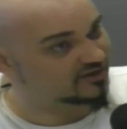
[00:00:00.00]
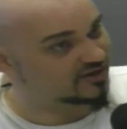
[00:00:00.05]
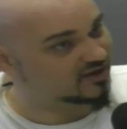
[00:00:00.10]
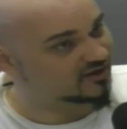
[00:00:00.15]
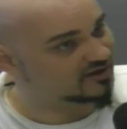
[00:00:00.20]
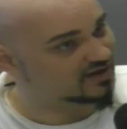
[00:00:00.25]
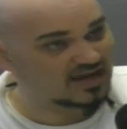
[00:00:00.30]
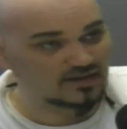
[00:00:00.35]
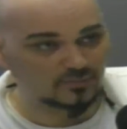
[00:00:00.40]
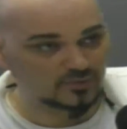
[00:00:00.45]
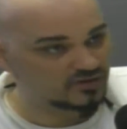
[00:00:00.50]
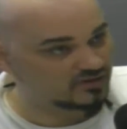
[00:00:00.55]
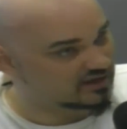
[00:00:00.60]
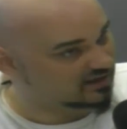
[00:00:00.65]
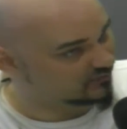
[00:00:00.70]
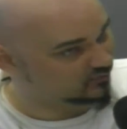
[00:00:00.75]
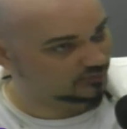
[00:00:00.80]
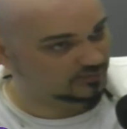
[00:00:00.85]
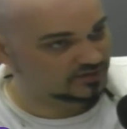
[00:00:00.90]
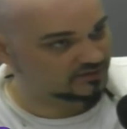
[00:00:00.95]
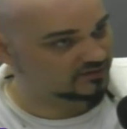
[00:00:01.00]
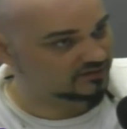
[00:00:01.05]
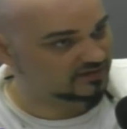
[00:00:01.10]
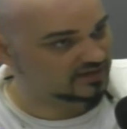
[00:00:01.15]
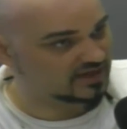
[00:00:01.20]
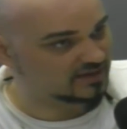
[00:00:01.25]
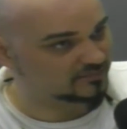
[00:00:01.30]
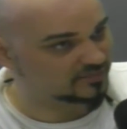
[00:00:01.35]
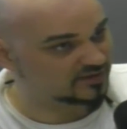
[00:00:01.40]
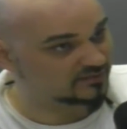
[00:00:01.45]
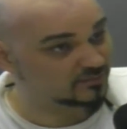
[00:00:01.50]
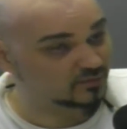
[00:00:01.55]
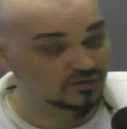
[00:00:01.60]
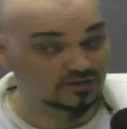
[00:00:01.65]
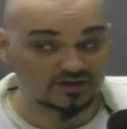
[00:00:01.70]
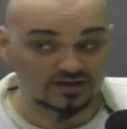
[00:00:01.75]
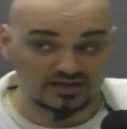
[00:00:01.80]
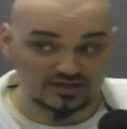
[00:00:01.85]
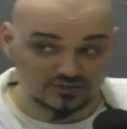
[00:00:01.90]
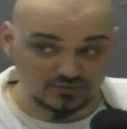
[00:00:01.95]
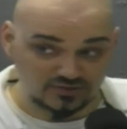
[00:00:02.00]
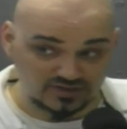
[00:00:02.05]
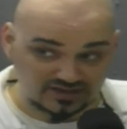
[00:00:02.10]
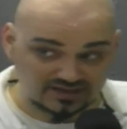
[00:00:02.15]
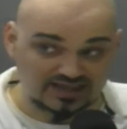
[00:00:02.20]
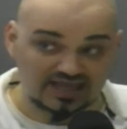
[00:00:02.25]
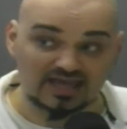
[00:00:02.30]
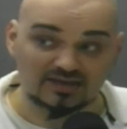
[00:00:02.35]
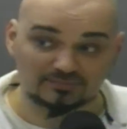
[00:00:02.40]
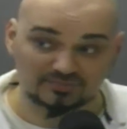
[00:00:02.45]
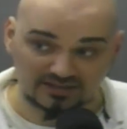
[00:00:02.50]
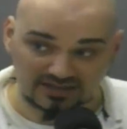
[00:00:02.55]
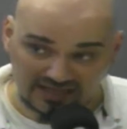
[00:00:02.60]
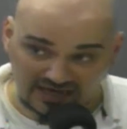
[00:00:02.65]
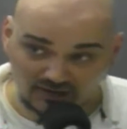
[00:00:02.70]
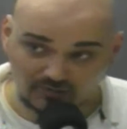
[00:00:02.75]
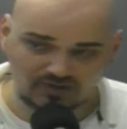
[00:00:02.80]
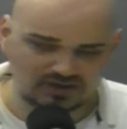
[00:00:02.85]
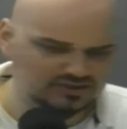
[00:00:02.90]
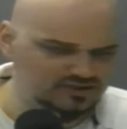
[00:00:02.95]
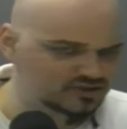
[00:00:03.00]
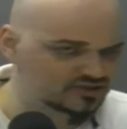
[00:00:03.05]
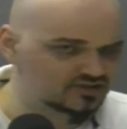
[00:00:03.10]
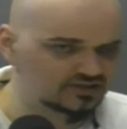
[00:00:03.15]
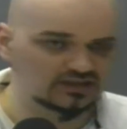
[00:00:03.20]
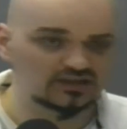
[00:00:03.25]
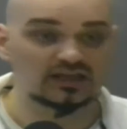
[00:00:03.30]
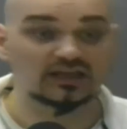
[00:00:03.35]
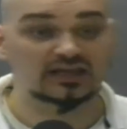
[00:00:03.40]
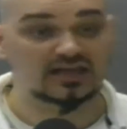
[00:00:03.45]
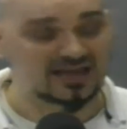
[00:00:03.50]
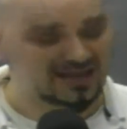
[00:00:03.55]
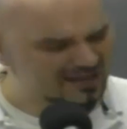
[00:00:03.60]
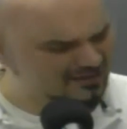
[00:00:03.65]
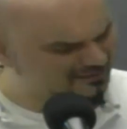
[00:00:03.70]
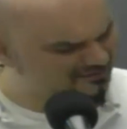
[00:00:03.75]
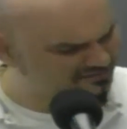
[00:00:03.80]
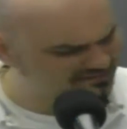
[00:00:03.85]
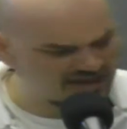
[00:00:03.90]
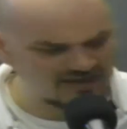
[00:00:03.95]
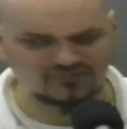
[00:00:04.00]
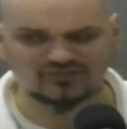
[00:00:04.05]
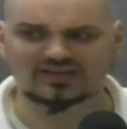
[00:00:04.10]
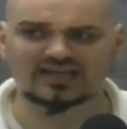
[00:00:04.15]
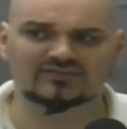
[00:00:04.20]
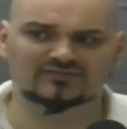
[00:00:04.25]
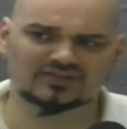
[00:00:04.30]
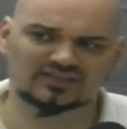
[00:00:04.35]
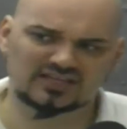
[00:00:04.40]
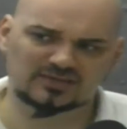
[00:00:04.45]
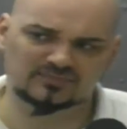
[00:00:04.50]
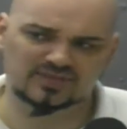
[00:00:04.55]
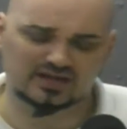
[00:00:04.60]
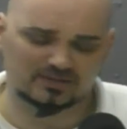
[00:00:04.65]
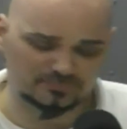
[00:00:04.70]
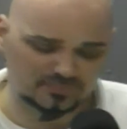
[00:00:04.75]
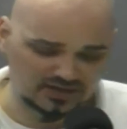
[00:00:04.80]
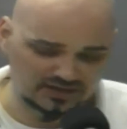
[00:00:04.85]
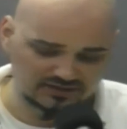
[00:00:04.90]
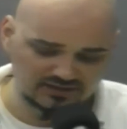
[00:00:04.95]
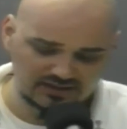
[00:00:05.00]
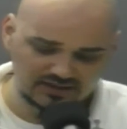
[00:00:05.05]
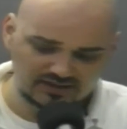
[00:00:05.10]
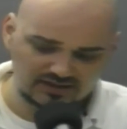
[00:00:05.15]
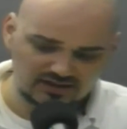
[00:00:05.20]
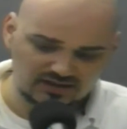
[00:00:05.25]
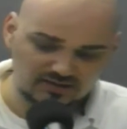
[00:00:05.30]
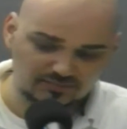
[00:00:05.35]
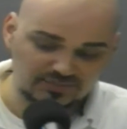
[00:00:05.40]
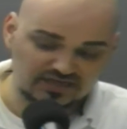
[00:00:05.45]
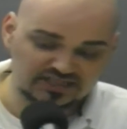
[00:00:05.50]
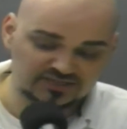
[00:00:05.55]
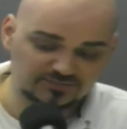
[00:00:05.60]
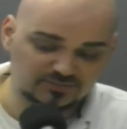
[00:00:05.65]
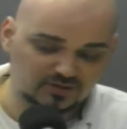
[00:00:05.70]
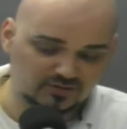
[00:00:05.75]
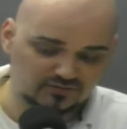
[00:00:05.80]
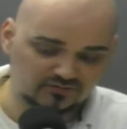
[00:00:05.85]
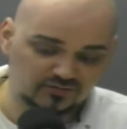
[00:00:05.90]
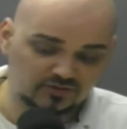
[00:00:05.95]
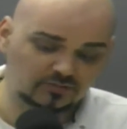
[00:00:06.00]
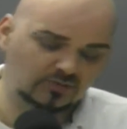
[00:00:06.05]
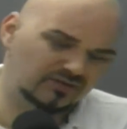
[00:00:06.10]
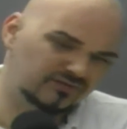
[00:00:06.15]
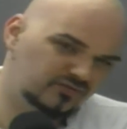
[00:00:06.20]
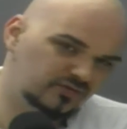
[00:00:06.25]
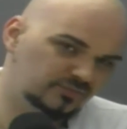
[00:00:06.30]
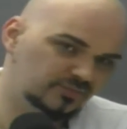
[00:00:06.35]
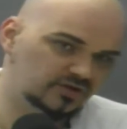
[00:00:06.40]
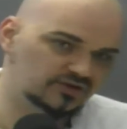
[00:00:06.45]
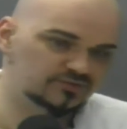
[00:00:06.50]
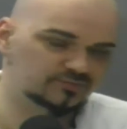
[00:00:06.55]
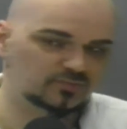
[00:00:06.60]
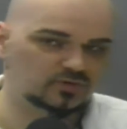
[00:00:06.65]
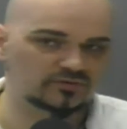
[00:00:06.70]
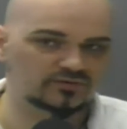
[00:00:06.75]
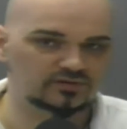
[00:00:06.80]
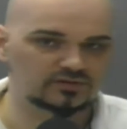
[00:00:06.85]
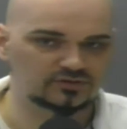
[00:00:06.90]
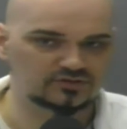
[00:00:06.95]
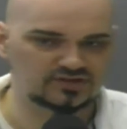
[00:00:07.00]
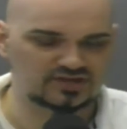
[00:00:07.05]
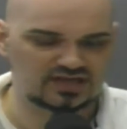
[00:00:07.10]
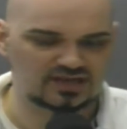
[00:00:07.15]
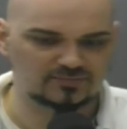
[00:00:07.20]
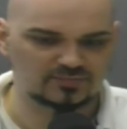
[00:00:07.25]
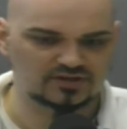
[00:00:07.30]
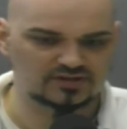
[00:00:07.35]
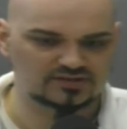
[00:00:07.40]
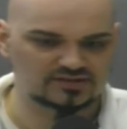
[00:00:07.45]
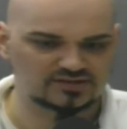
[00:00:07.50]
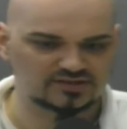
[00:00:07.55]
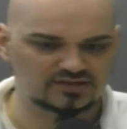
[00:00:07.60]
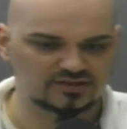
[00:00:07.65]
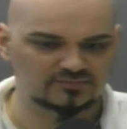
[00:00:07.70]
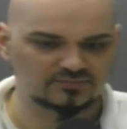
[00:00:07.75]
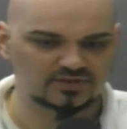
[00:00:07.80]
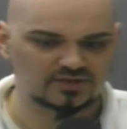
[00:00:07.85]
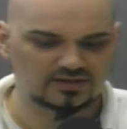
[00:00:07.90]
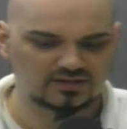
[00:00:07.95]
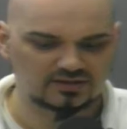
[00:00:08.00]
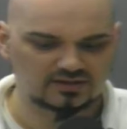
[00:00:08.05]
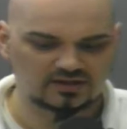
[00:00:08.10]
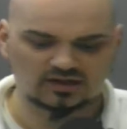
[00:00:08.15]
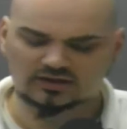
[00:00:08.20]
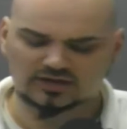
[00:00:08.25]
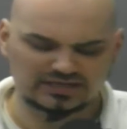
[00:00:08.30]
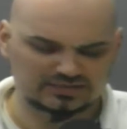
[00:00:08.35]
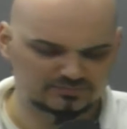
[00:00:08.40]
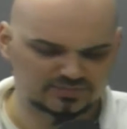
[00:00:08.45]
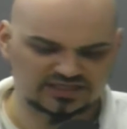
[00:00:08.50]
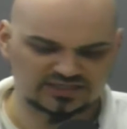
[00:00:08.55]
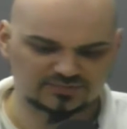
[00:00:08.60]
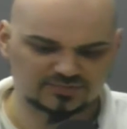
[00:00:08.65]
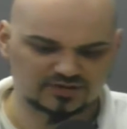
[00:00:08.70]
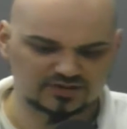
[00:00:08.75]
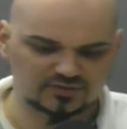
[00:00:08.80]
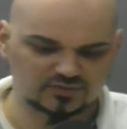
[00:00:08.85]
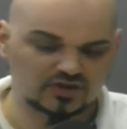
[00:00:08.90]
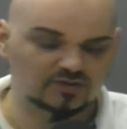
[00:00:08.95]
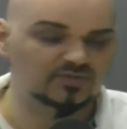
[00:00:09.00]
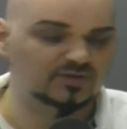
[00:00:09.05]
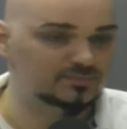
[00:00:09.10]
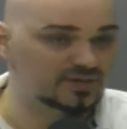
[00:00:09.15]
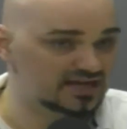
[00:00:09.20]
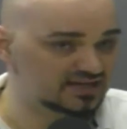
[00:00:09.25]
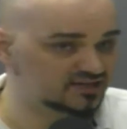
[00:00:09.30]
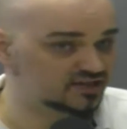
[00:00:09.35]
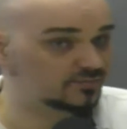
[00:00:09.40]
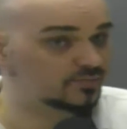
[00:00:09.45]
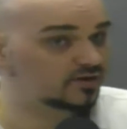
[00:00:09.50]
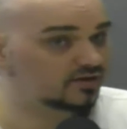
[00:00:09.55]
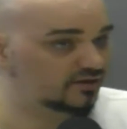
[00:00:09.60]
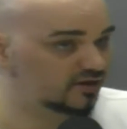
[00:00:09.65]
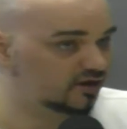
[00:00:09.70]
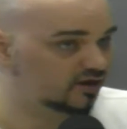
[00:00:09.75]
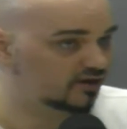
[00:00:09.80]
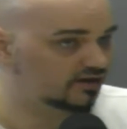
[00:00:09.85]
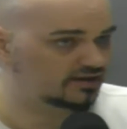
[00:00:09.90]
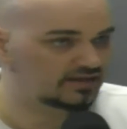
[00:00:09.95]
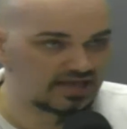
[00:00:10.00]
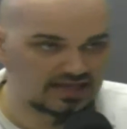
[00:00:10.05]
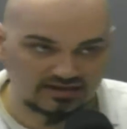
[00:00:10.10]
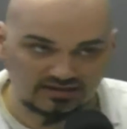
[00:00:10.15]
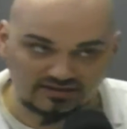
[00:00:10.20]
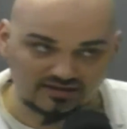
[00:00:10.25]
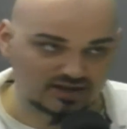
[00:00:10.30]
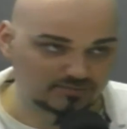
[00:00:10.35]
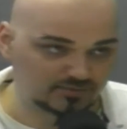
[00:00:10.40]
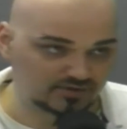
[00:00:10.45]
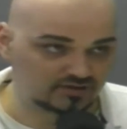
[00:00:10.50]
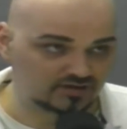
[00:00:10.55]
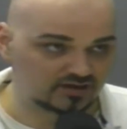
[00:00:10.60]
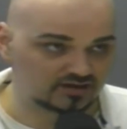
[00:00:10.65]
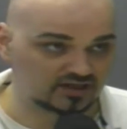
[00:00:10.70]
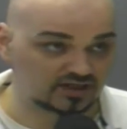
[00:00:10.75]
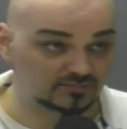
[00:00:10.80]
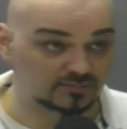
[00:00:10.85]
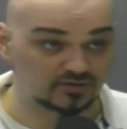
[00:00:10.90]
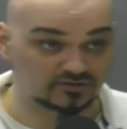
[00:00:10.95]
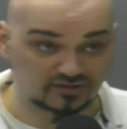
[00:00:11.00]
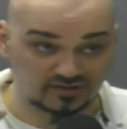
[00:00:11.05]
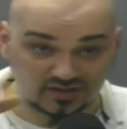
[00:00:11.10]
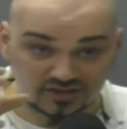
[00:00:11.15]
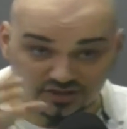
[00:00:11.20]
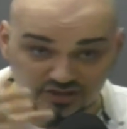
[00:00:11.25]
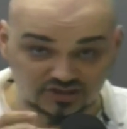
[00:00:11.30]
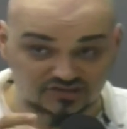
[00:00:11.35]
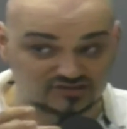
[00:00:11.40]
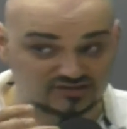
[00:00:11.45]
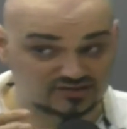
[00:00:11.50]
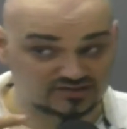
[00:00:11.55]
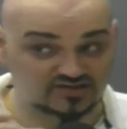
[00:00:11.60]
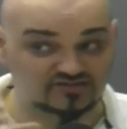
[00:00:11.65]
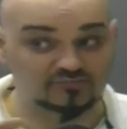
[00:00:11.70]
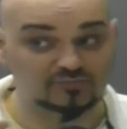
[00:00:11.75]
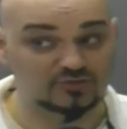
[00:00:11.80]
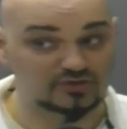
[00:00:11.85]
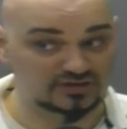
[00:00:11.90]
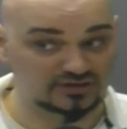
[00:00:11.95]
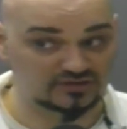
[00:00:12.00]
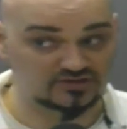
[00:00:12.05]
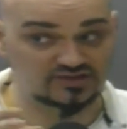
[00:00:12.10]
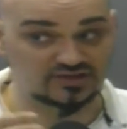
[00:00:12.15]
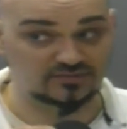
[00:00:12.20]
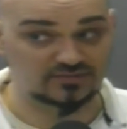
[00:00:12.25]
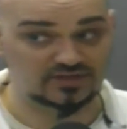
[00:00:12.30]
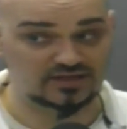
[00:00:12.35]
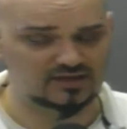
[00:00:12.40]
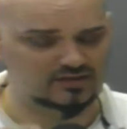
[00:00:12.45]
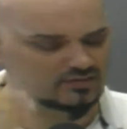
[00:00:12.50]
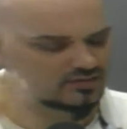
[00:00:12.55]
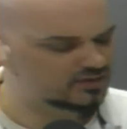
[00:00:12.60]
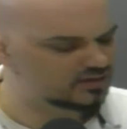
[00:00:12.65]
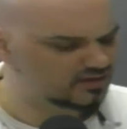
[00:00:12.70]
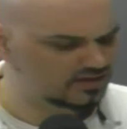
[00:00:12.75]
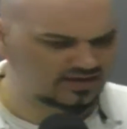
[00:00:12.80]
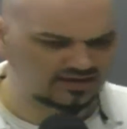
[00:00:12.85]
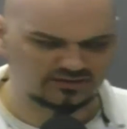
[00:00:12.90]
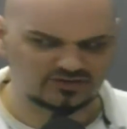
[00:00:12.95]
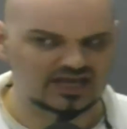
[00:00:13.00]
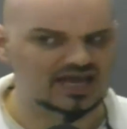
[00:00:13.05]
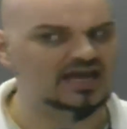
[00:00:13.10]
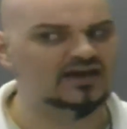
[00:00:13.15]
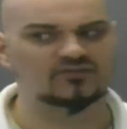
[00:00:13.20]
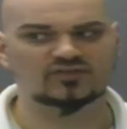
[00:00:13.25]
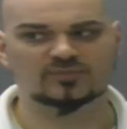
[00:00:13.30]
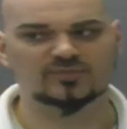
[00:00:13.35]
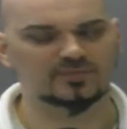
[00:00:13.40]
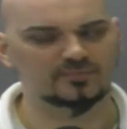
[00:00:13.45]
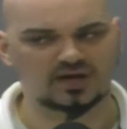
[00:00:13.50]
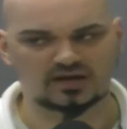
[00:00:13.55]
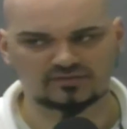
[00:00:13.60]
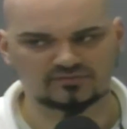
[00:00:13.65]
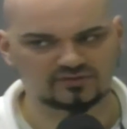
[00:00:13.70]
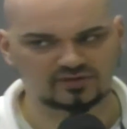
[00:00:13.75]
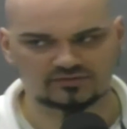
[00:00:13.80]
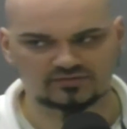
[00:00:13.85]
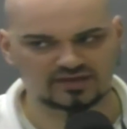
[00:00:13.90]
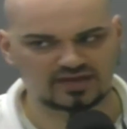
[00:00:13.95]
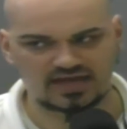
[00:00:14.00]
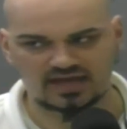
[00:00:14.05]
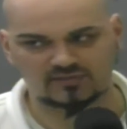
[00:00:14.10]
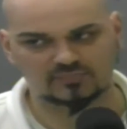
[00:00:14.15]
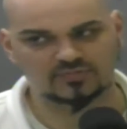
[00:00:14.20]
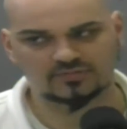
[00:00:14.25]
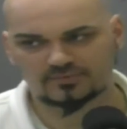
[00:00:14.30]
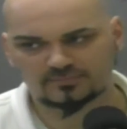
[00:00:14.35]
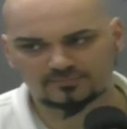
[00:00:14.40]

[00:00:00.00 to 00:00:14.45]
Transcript: our cap. We don't have room under the cap anymore. So in a cap era, just. It, definitely have to keep that in mind. Uh, baseball, foot, well, football is more of a loose cap, but uh, uh, and baseball as well. But basketball and hockey, anytime you're talking about the logistics of putting your team together, you have to be mindful of the cap.